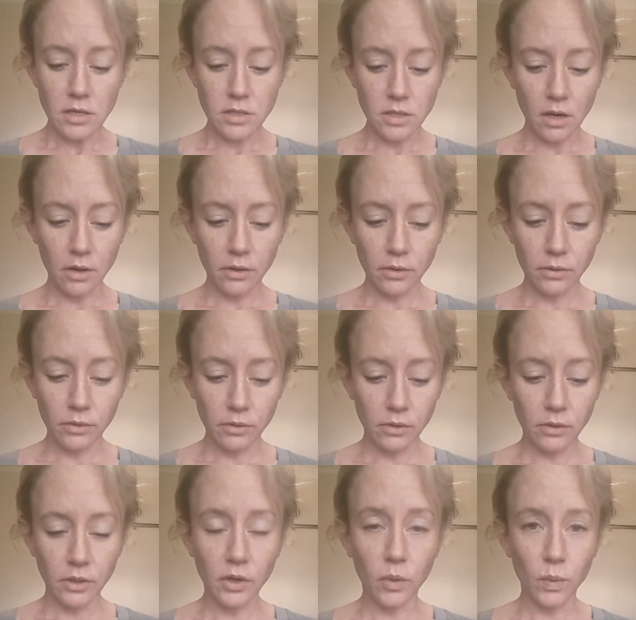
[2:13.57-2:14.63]
So,
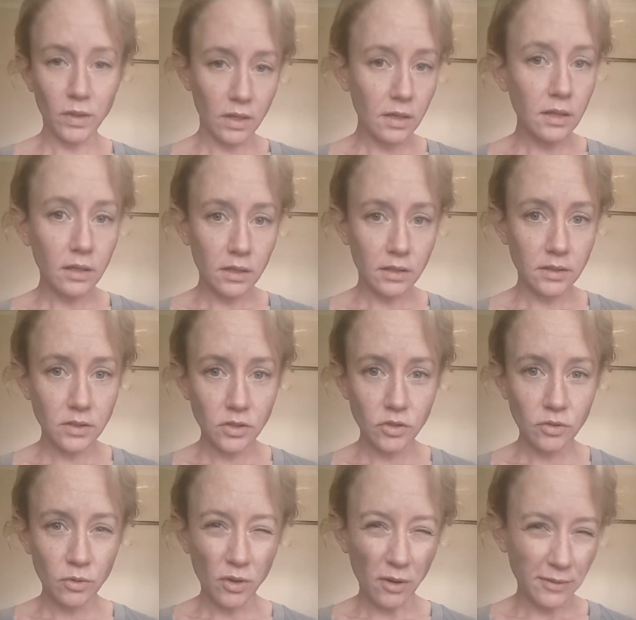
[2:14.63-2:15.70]
within
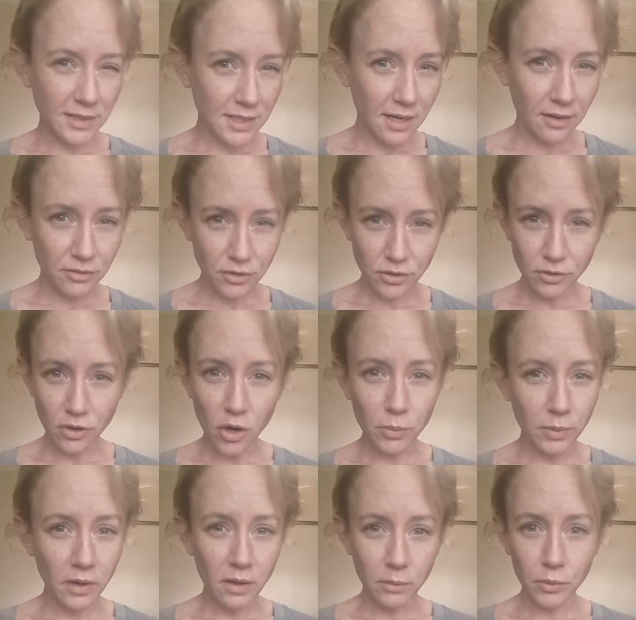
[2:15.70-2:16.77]
this, you obviously have to
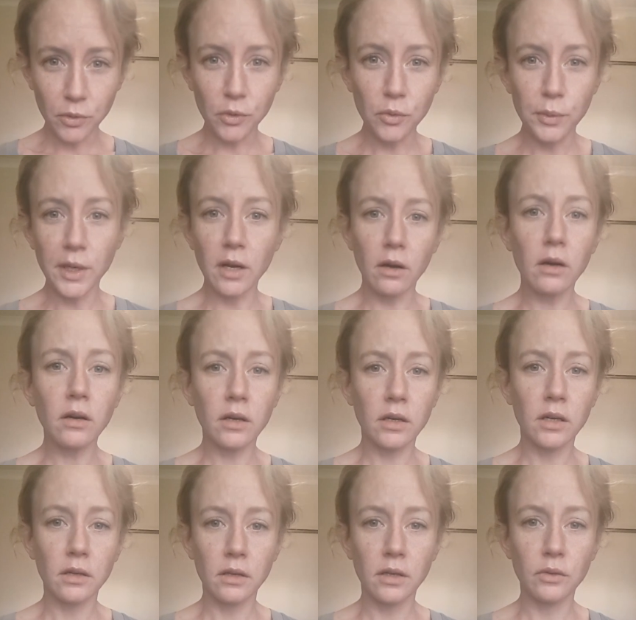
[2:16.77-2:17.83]
open up who we
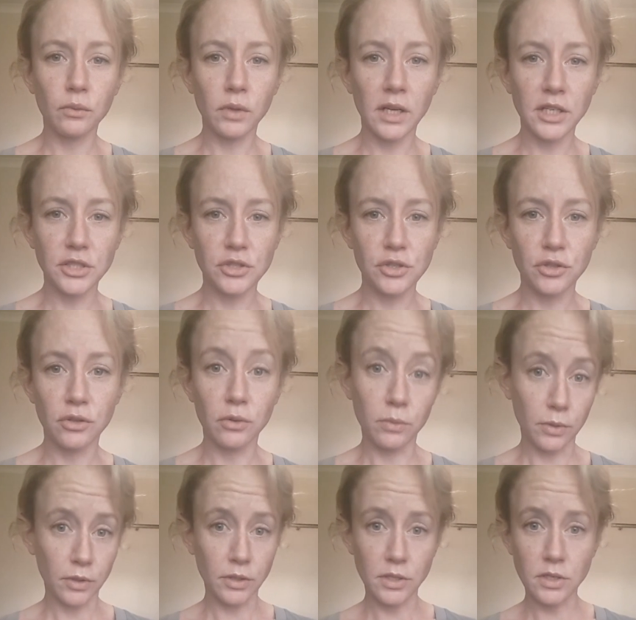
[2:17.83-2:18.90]
are in relation to the
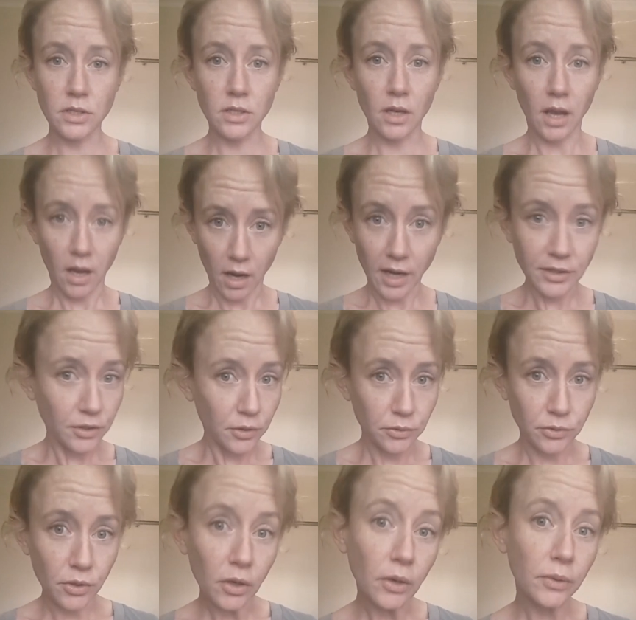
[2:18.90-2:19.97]
words I
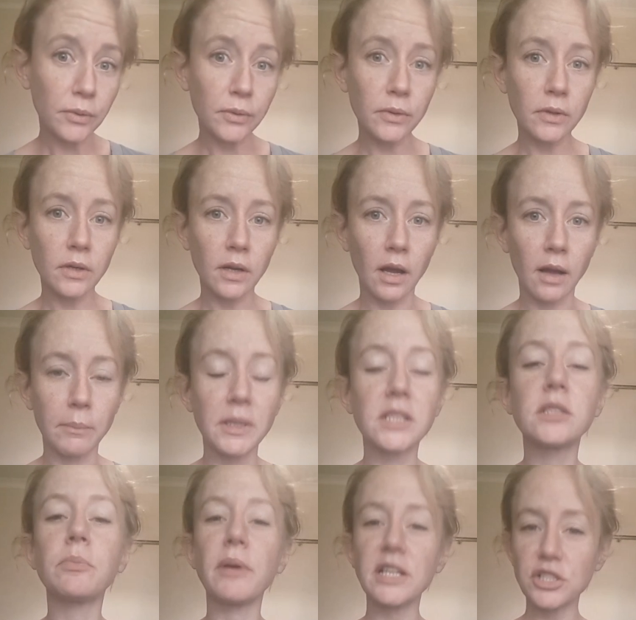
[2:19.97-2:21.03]
don't know,
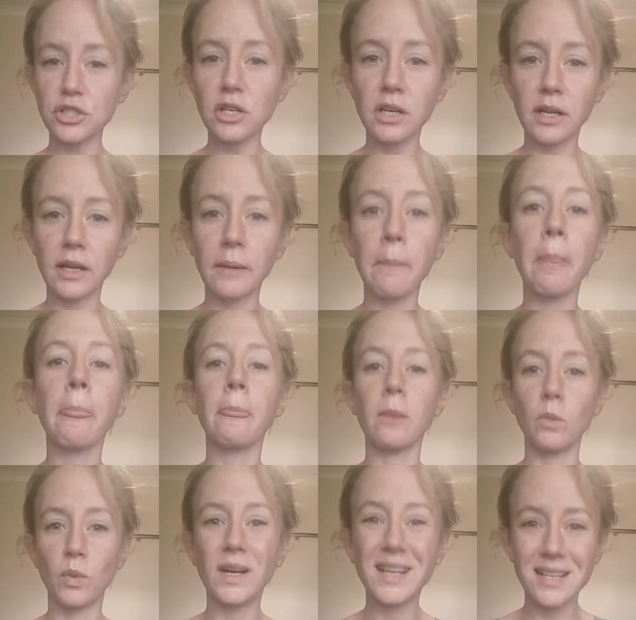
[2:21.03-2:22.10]
especially
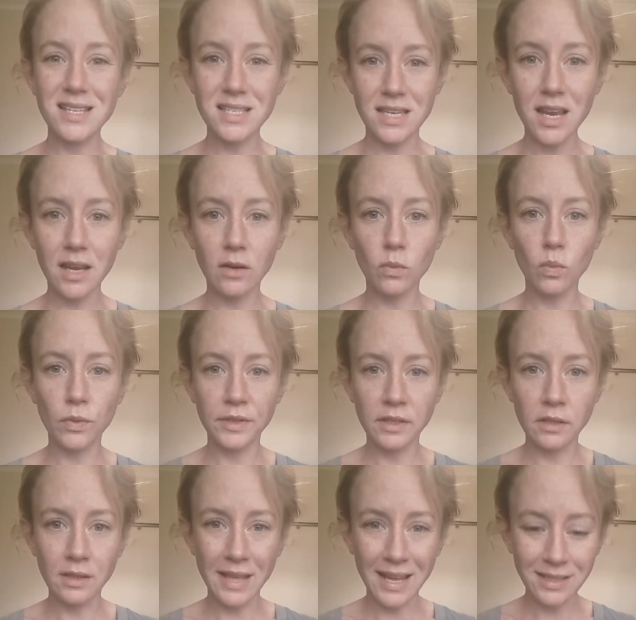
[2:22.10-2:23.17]
when it is said
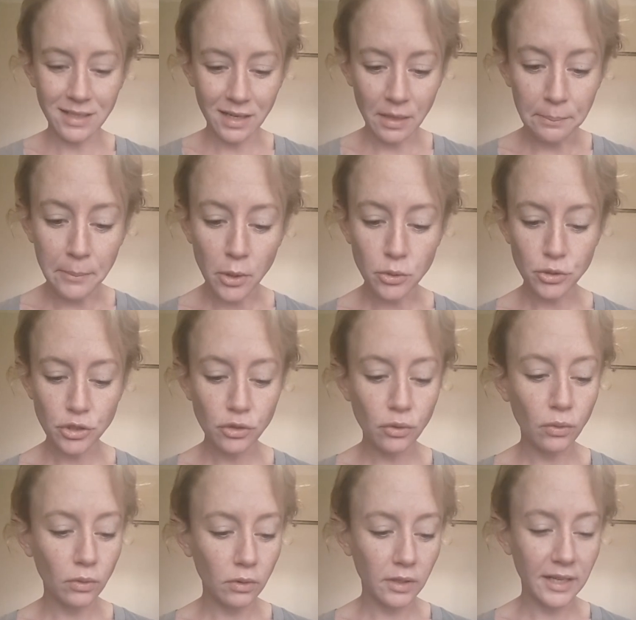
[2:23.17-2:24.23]
within that
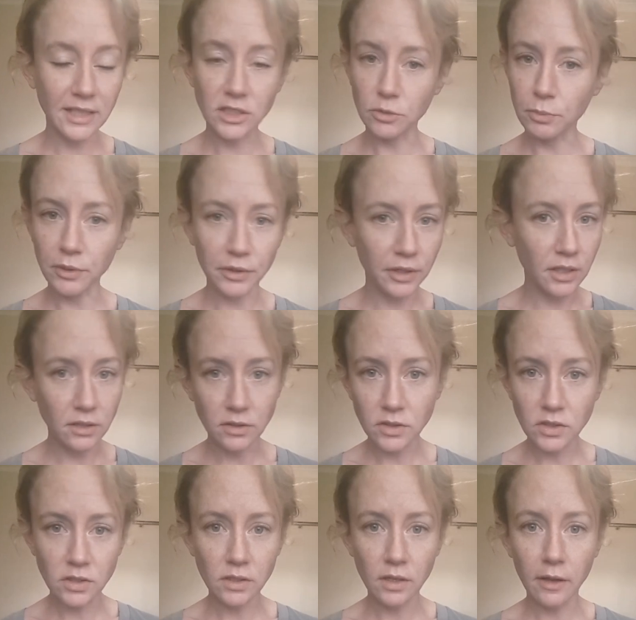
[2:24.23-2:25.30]
emotional
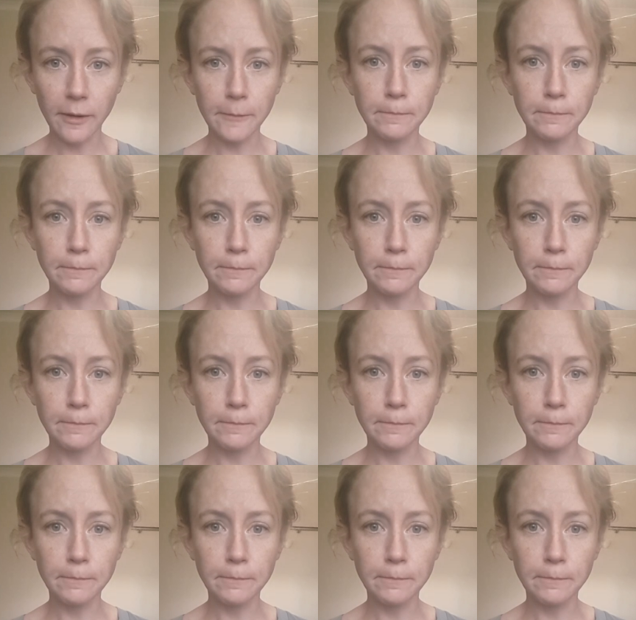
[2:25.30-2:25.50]
experience